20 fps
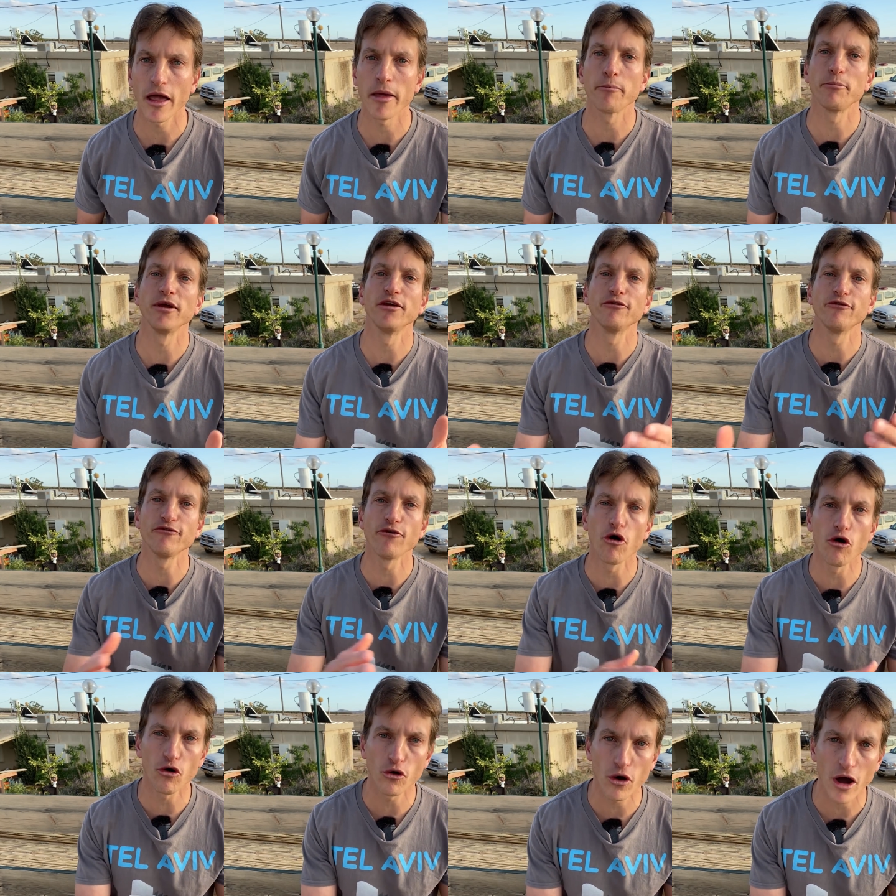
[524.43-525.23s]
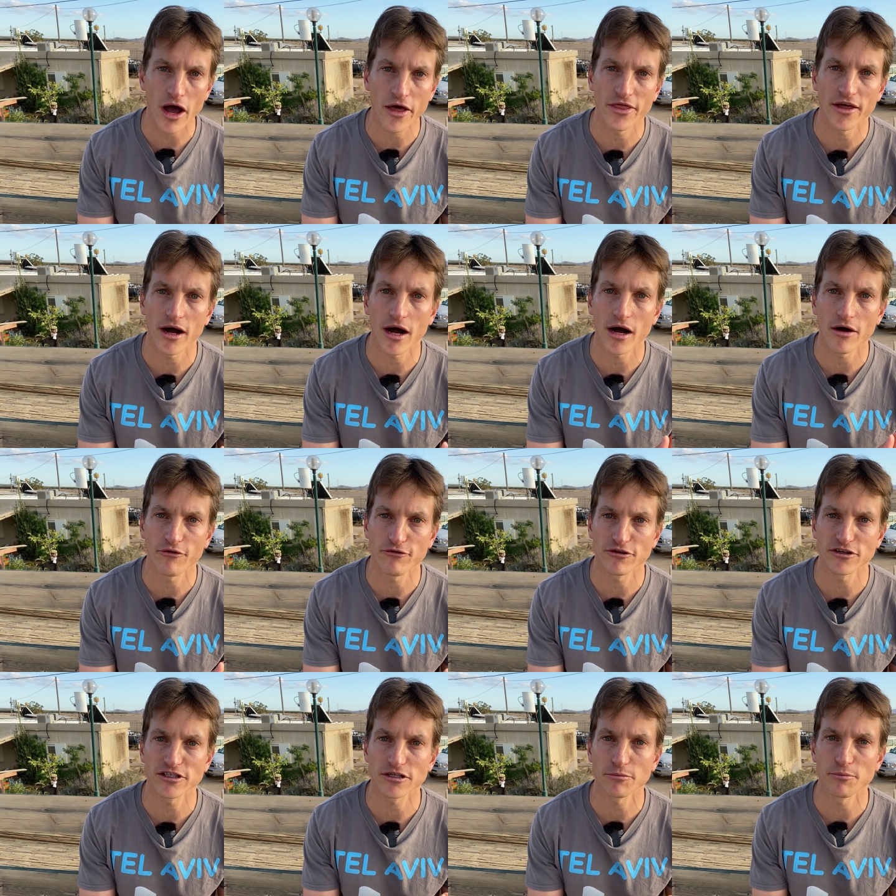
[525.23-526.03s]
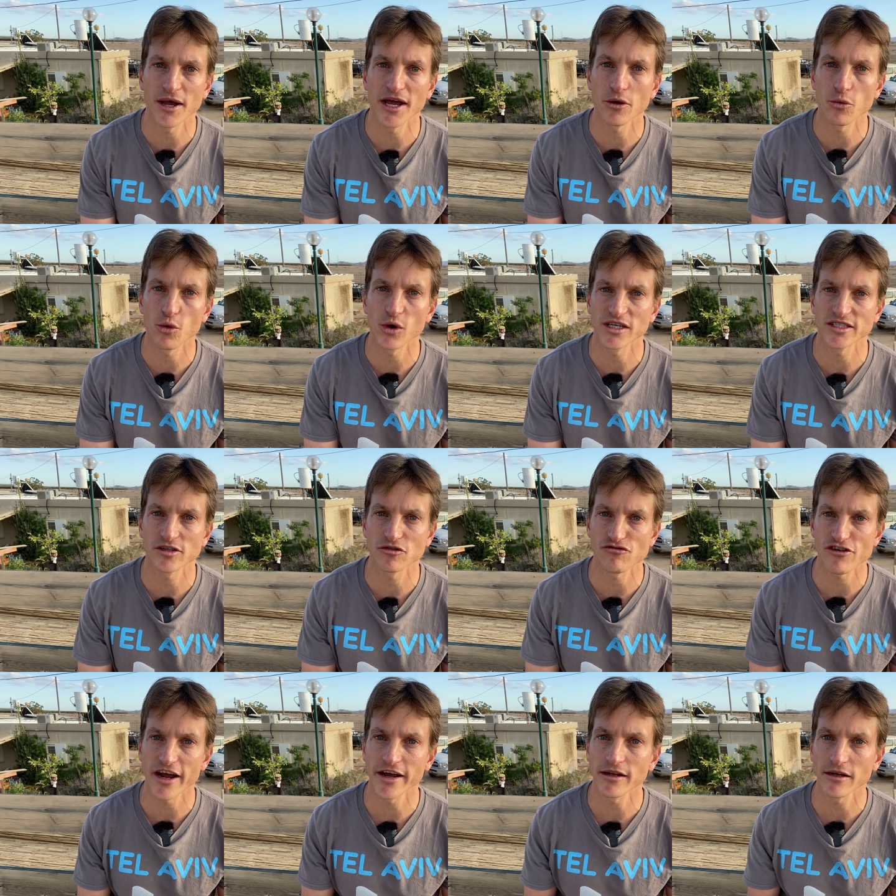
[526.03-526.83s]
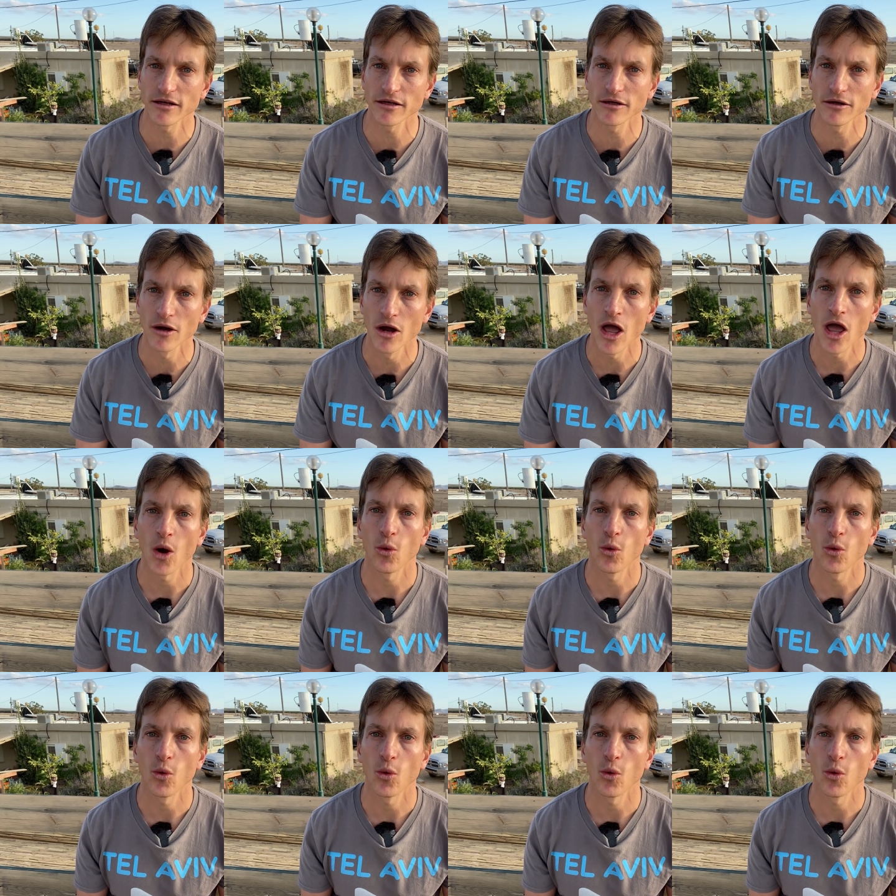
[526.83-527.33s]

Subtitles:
before the first man was created